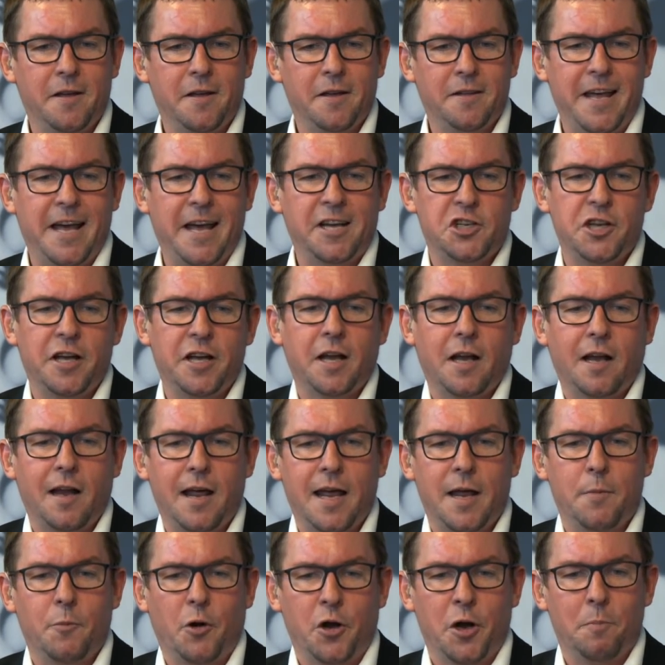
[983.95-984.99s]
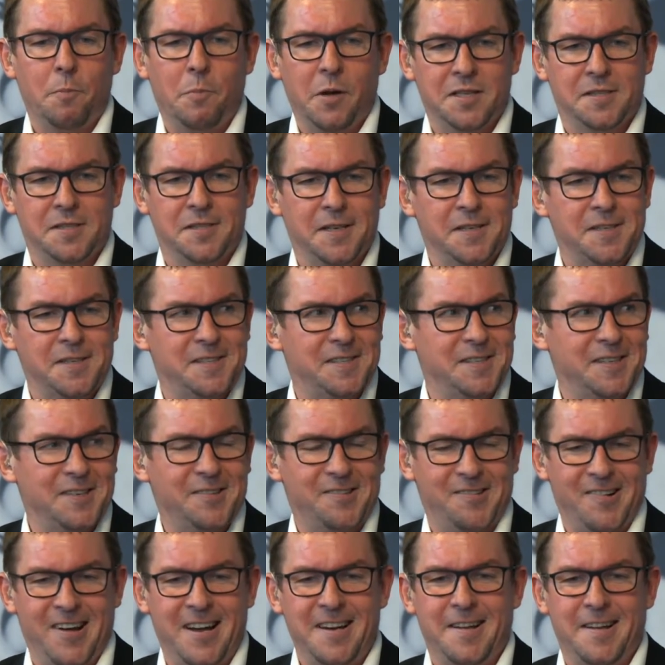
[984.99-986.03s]
They're actually a claim on a business,
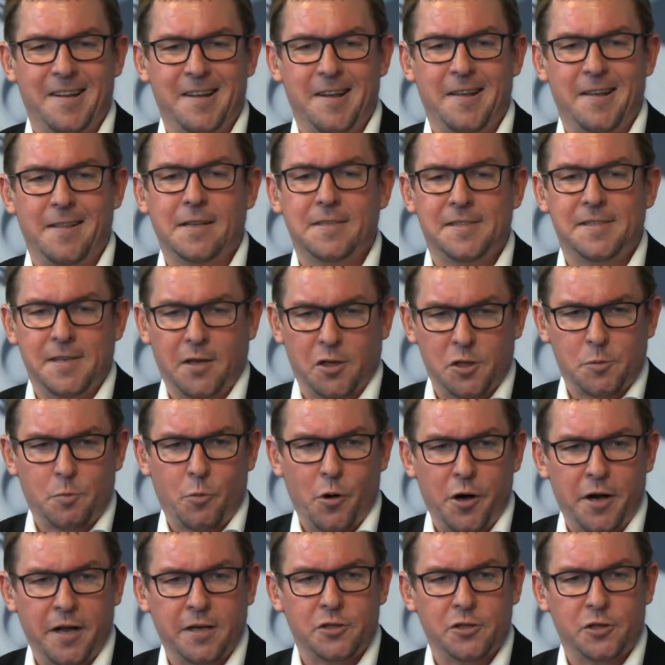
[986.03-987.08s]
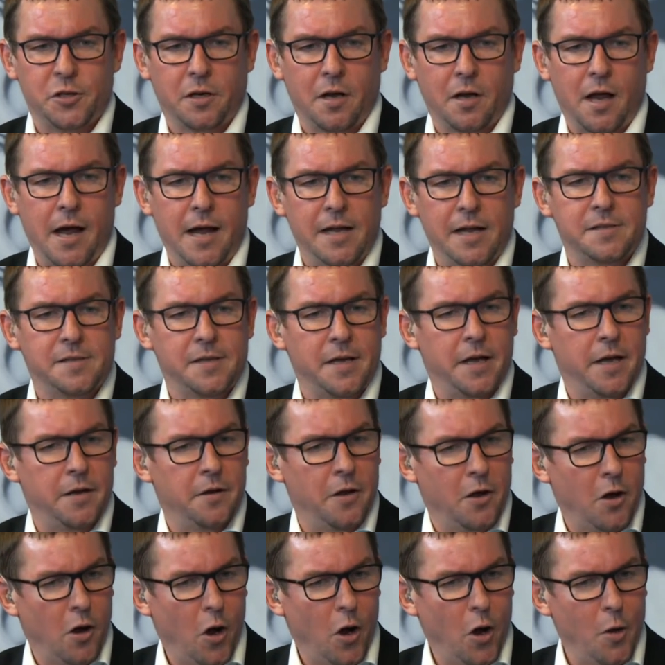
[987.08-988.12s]
right, that sells products to clients, and
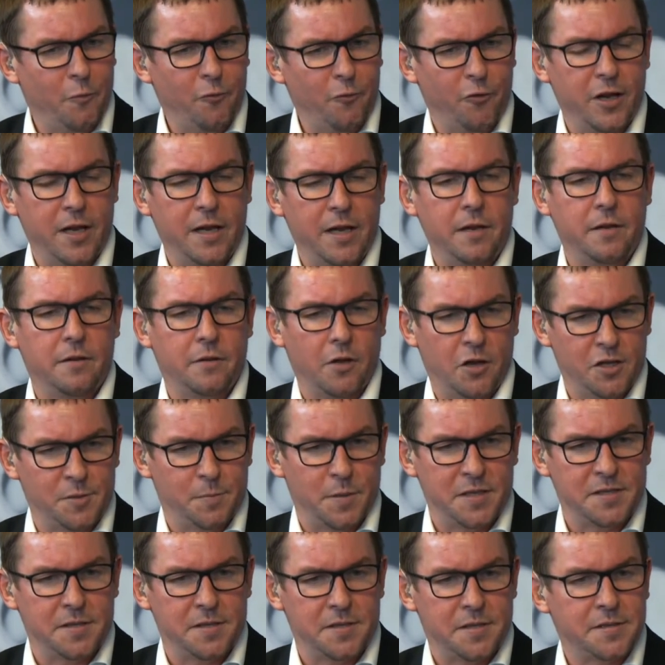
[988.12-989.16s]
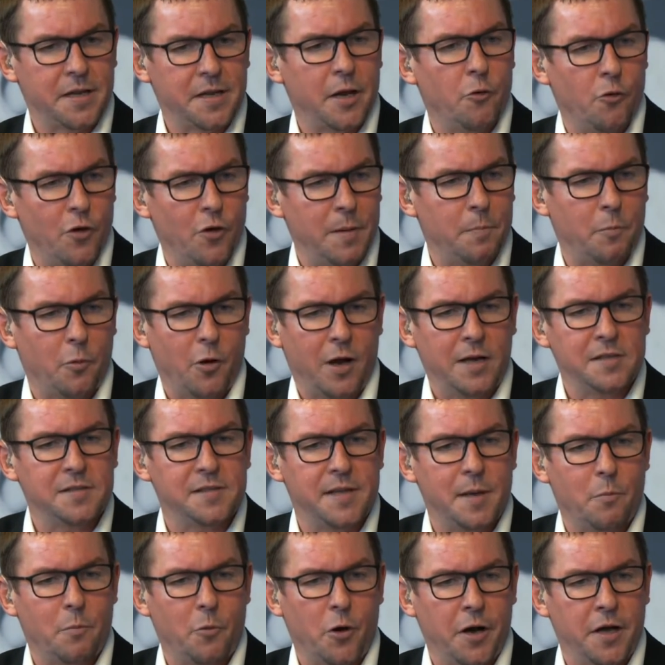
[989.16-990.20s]
hopefully those businesses can reprice their
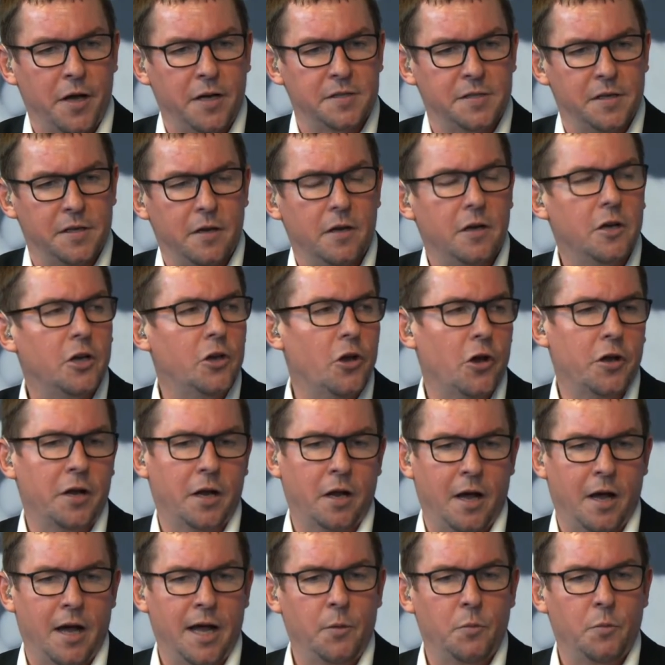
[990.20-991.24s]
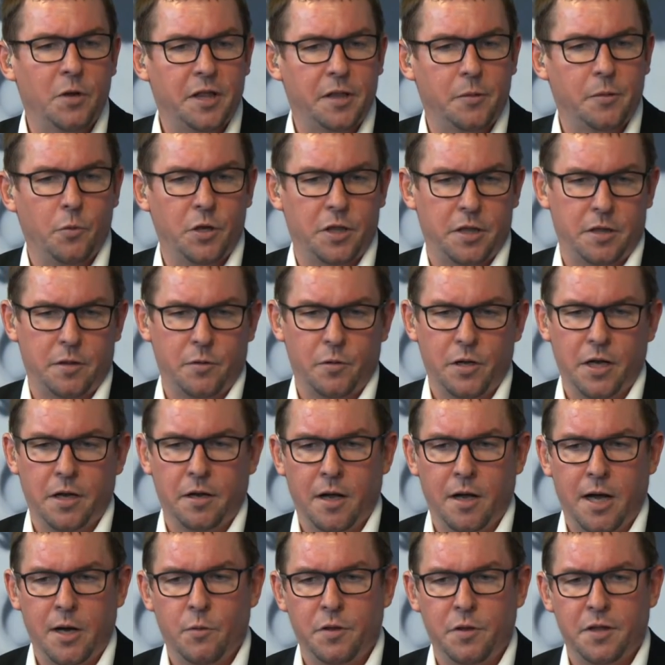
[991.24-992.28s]
products, you know, in line
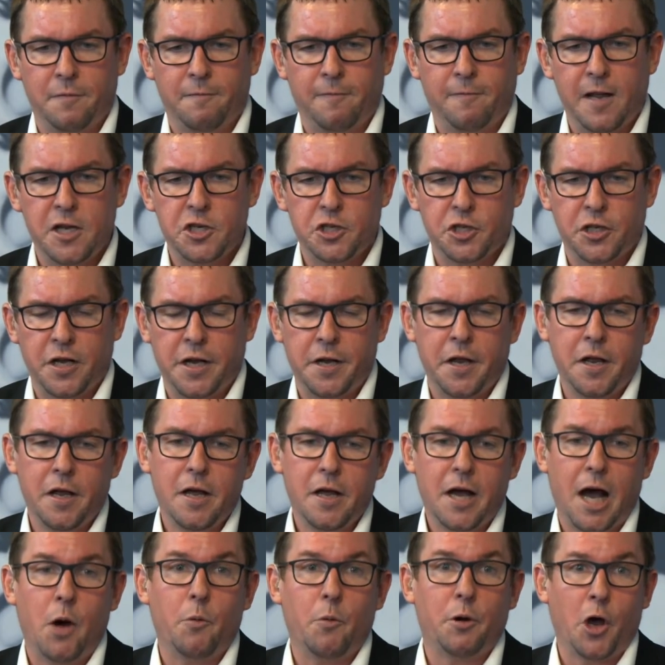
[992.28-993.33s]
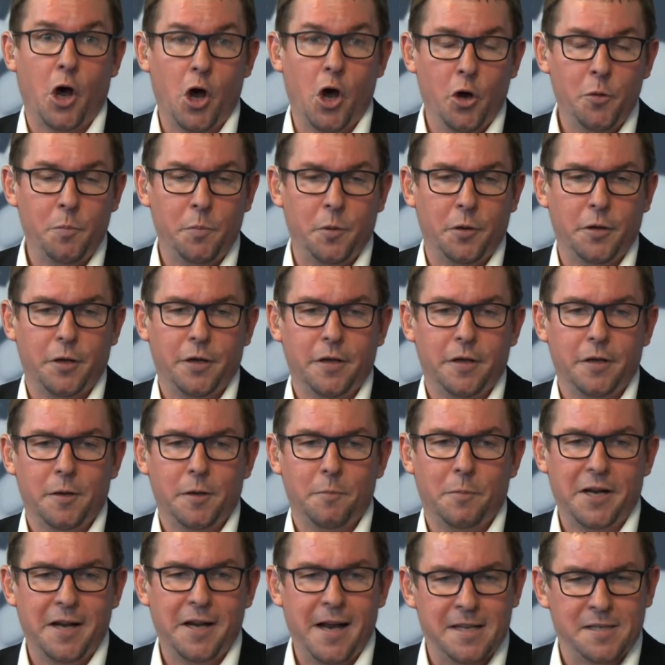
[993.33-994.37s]
with inflation. And I would hope,
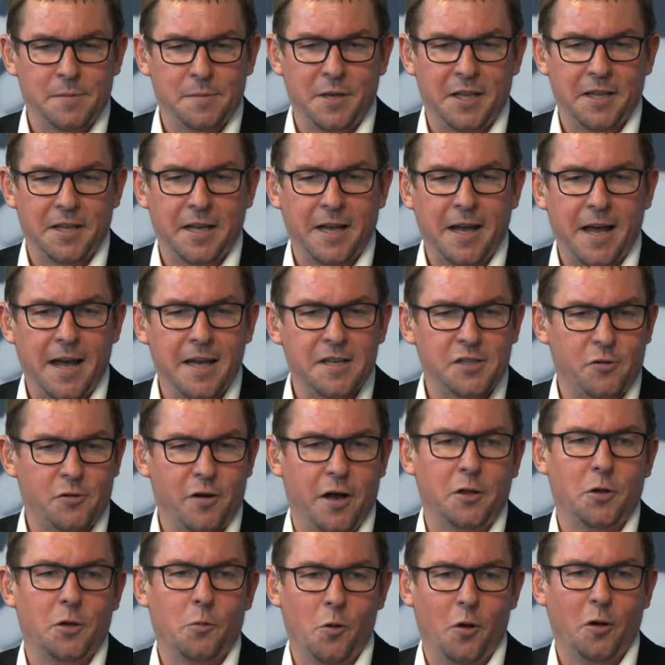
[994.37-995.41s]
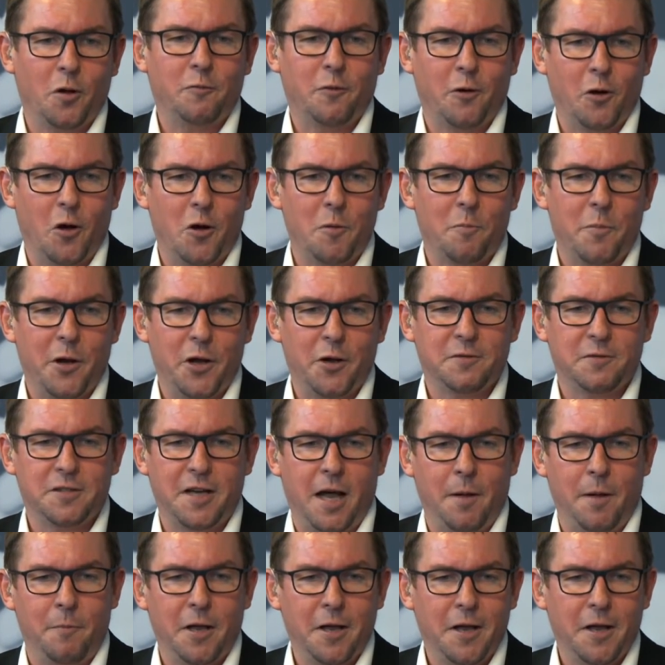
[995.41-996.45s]
but it hasn't been the case around the world for a long period of
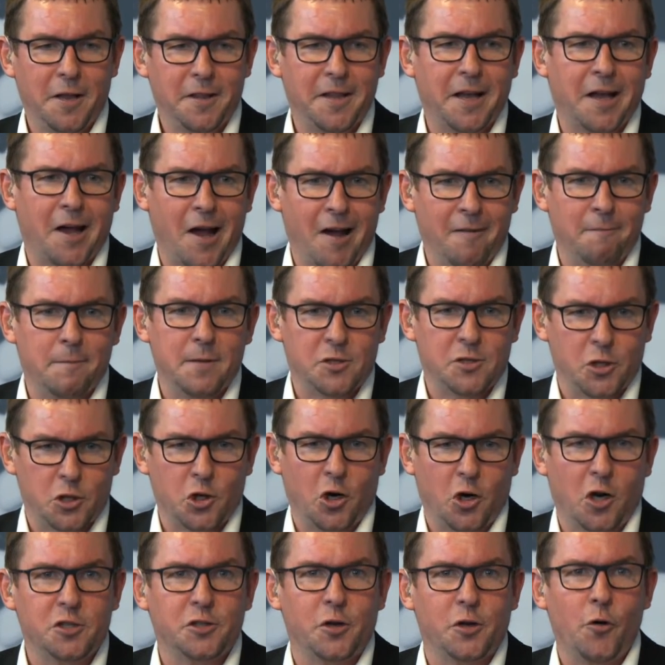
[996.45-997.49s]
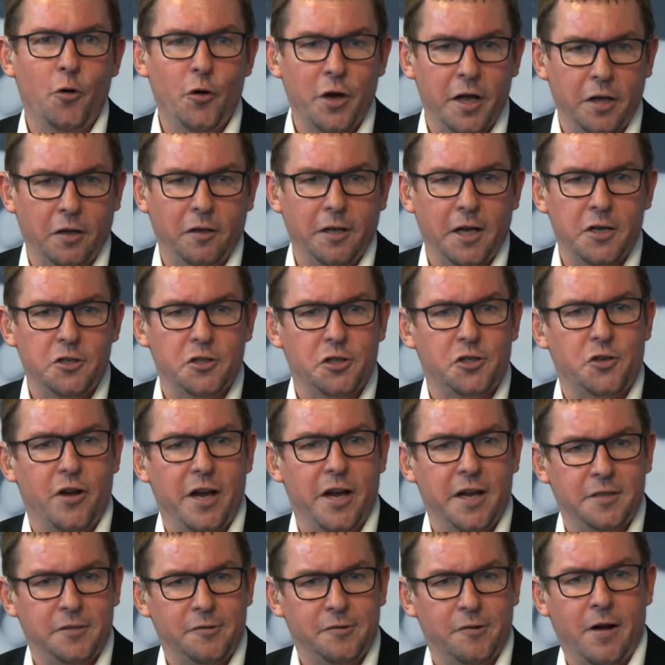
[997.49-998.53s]
time, that governments are charged a real interest rate,
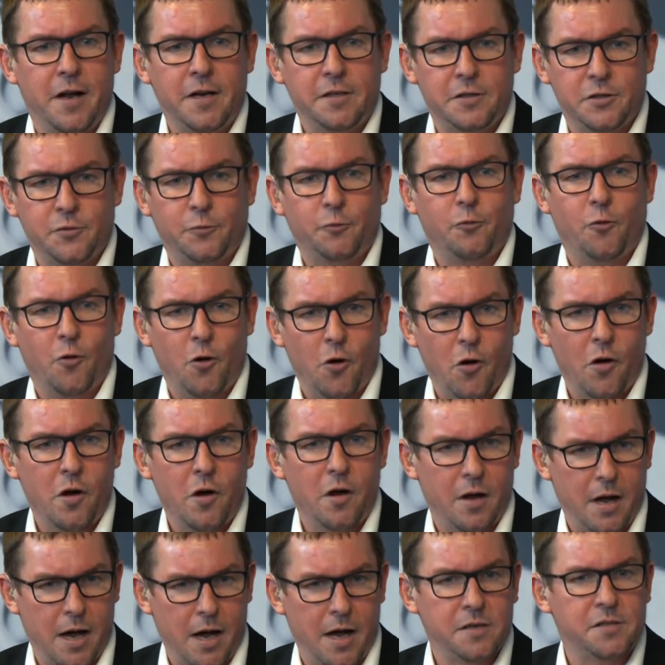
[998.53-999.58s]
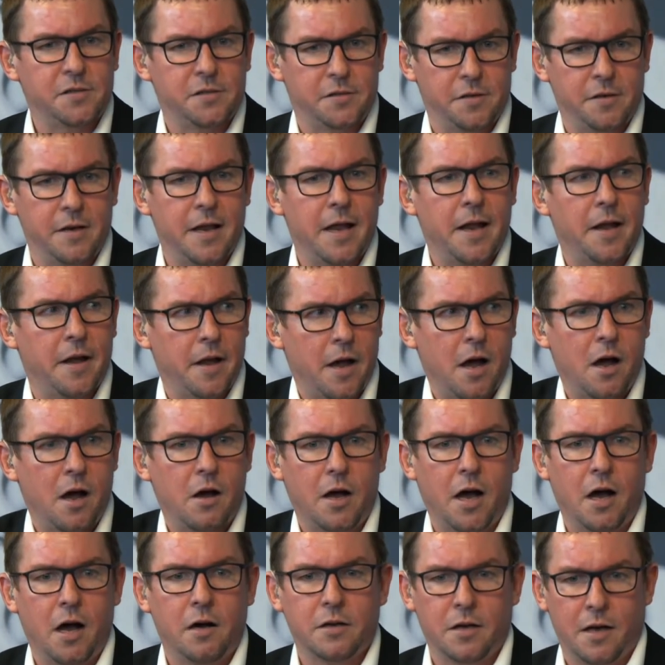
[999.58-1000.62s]
right, for us to lend
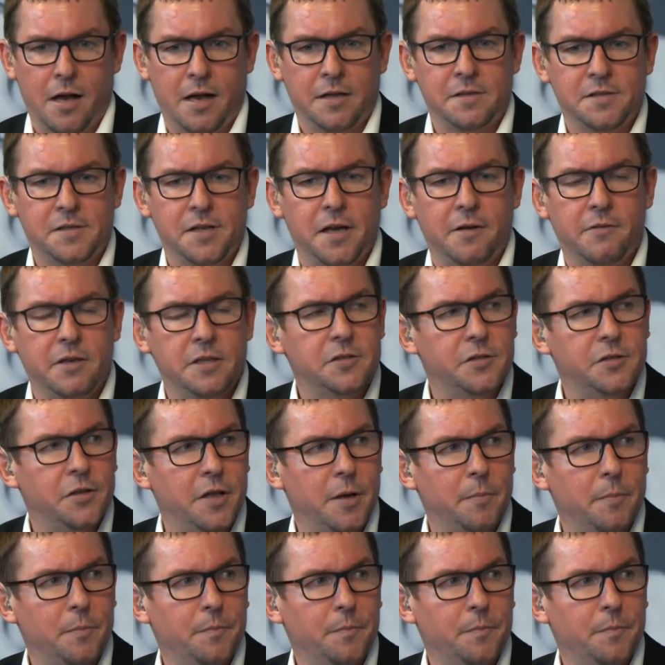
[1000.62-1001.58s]
our clients' savings to them.